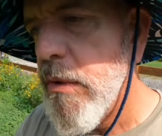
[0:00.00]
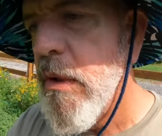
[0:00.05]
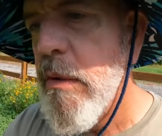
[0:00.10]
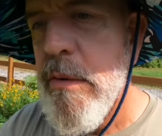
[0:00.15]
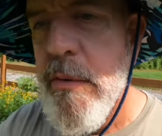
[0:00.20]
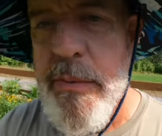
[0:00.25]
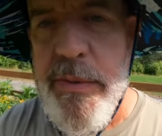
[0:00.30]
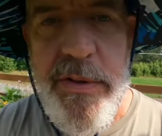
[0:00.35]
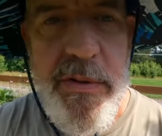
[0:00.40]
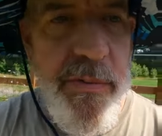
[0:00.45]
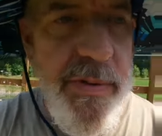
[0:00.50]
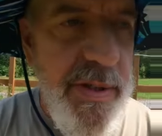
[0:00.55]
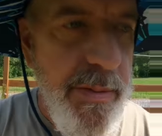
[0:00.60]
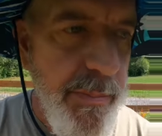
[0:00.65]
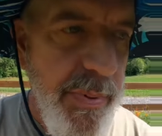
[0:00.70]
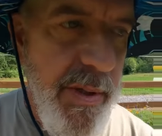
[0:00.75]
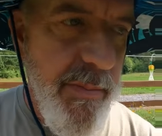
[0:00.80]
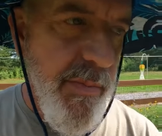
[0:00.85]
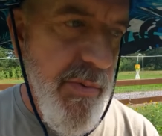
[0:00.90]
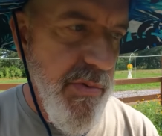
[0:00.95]
loaded with
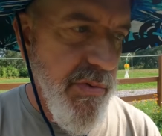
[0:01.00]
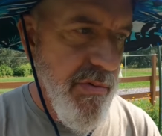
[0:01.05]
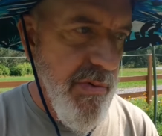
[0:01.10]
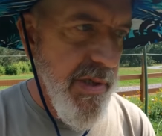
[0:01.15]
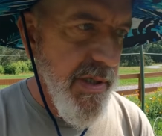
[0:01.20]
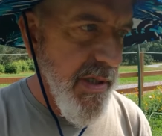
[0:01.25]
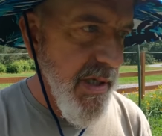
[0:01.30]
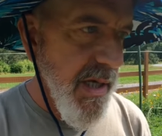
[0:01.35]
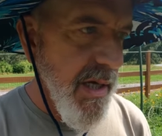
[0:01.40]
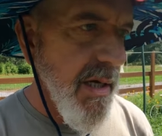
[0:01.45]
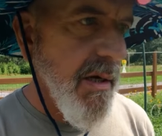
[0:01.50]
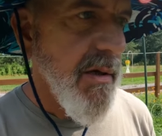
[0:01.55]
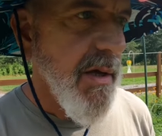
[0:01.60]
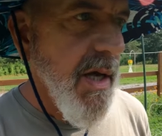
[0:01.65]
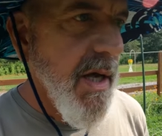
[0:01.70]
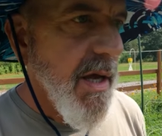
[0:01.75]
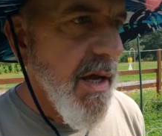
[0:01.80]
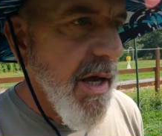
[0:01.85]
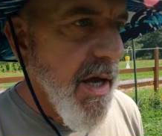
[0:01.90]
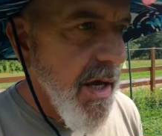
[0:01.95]
green peppers right now
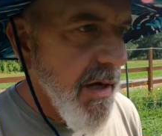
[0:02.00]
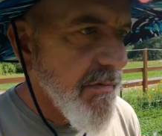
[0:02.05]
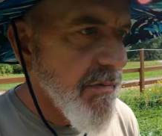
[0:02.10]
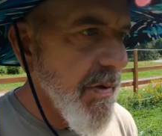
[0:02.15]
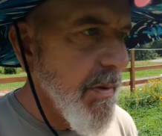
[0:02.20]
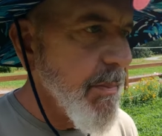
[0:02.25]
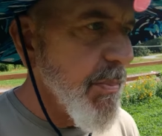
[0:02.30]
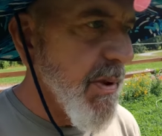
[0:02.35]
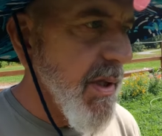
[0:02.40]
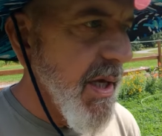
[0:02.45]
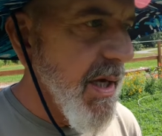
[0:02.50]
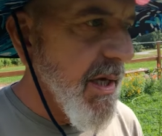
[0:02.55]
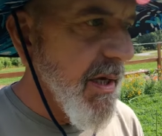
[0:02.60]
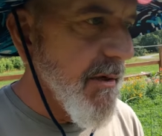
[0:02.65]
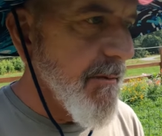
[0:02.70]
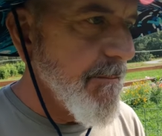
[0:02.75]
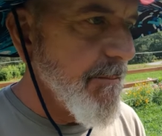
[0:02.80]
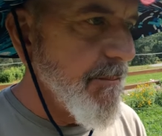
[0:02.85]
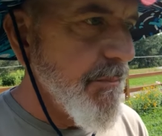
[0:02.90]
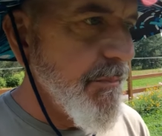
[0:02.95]
every
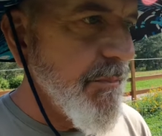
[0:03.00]
plant